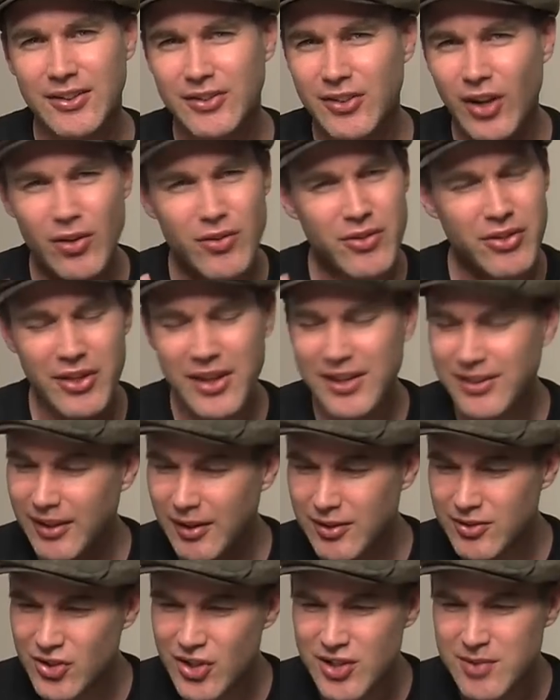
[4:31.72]
Don't think
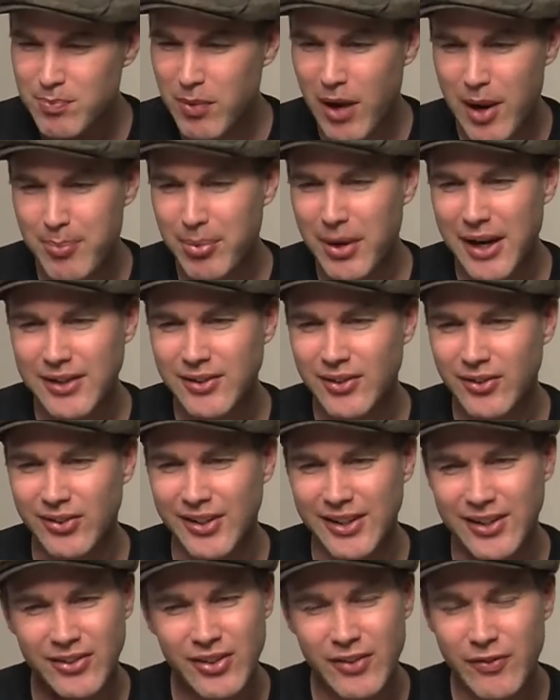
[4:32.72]
that just by
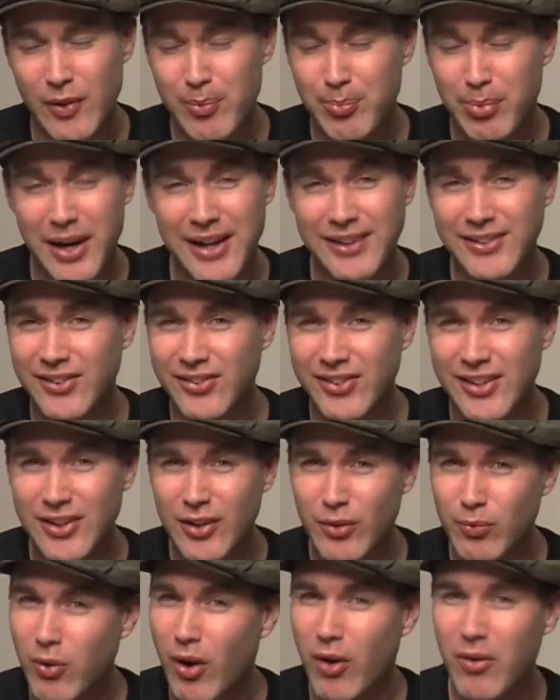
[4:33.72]
practicing, because if you're practicing
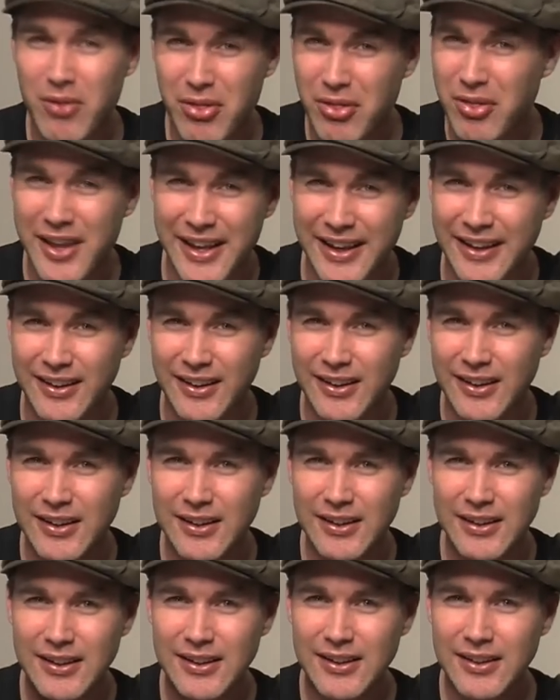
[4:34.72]
the wrong thing,
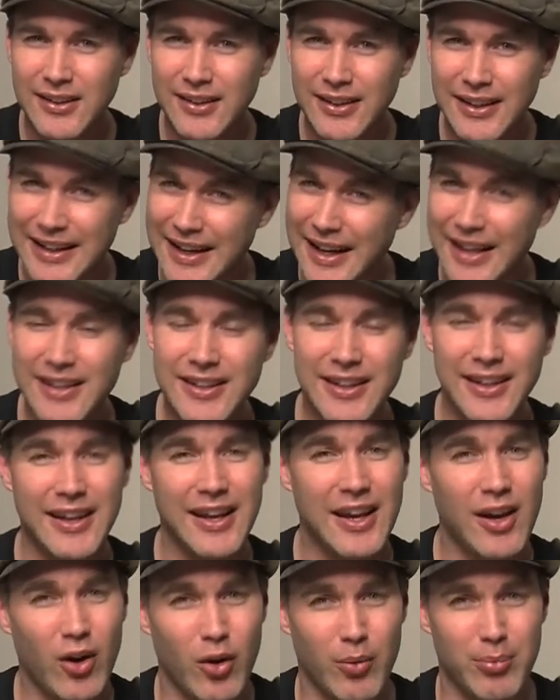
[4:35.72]
it ain't going
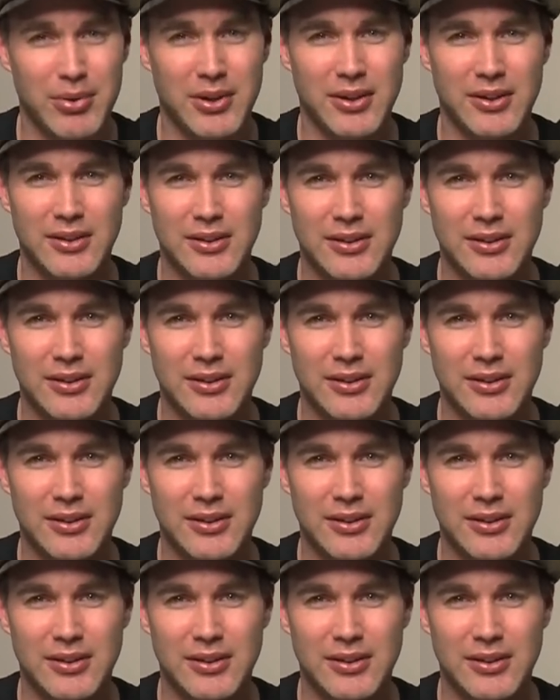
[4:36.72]
to help.